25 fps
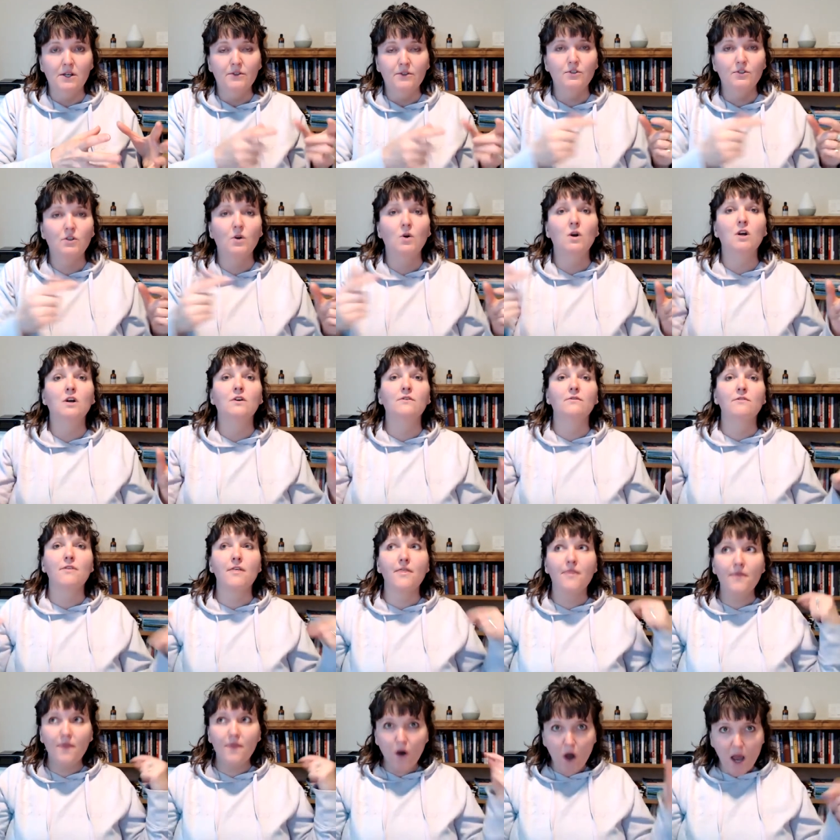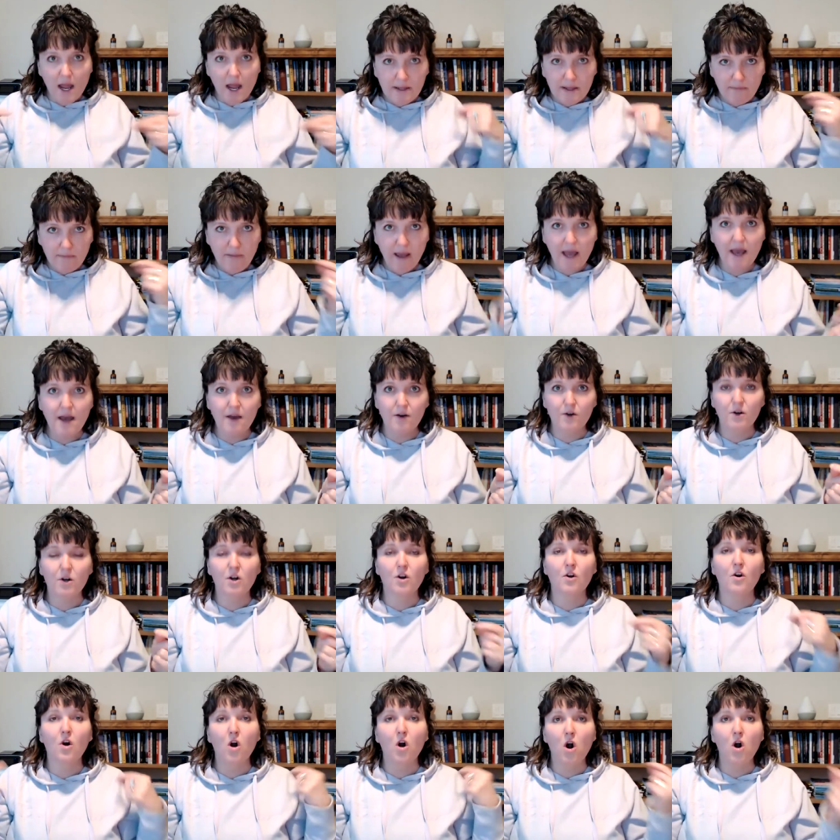So her thought
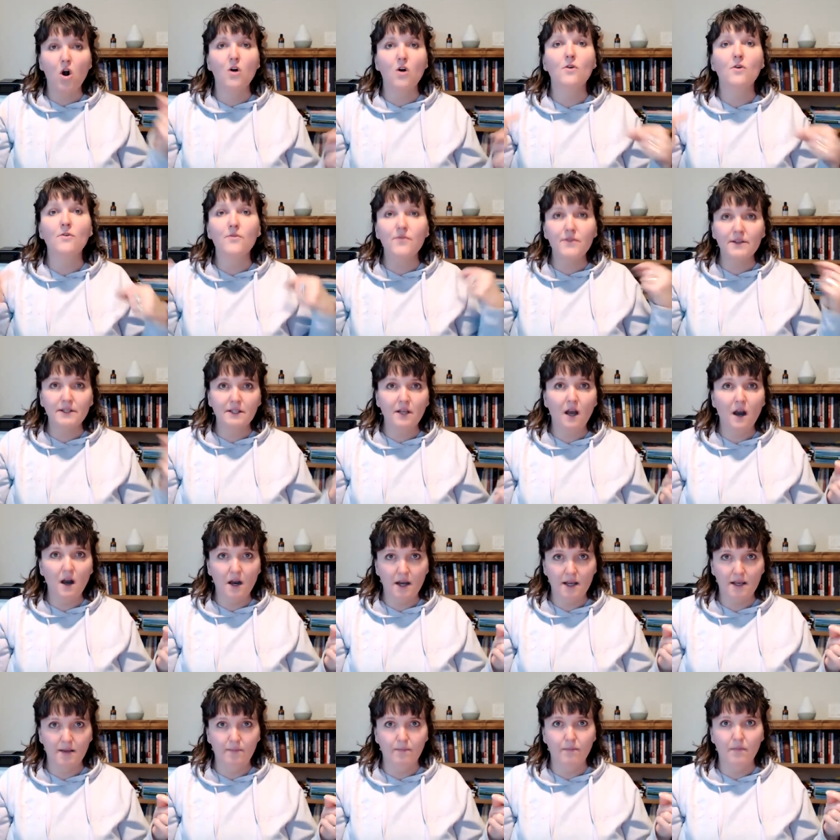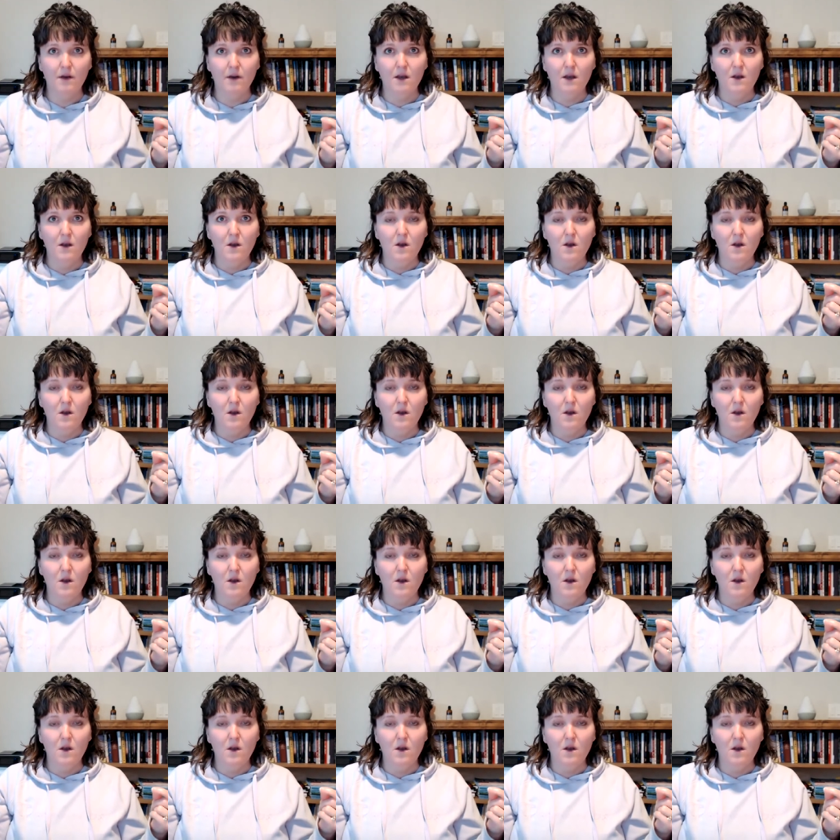pattern all the time